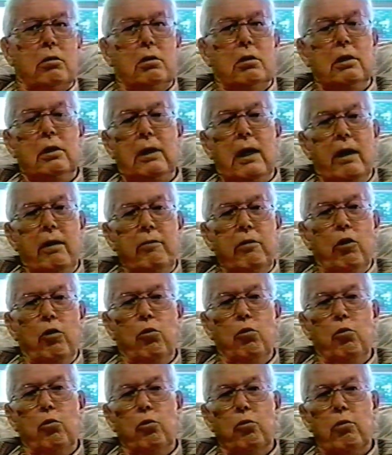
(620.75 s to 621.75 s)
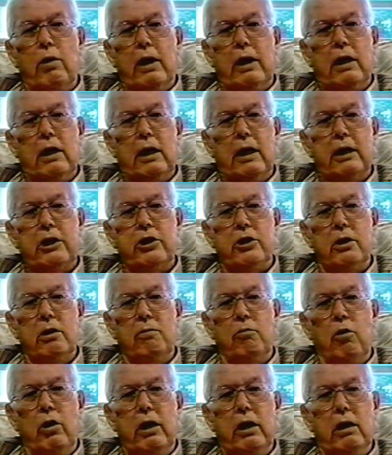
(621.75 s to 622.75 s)
have no recollection of
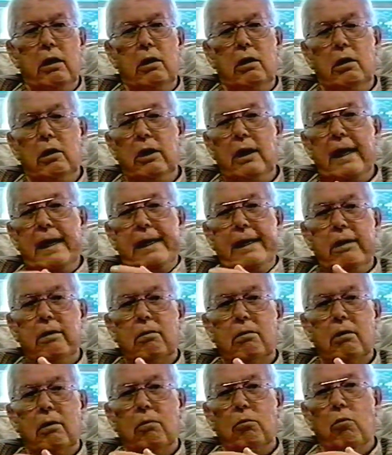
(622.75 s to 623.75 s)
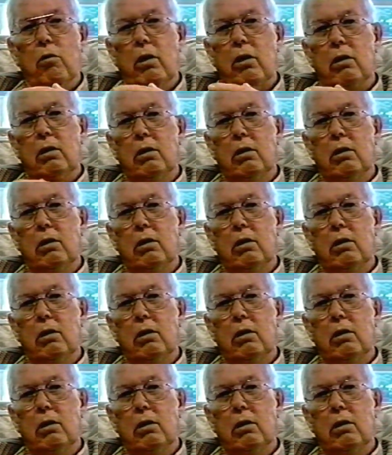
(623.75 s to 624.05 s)
what date or what it.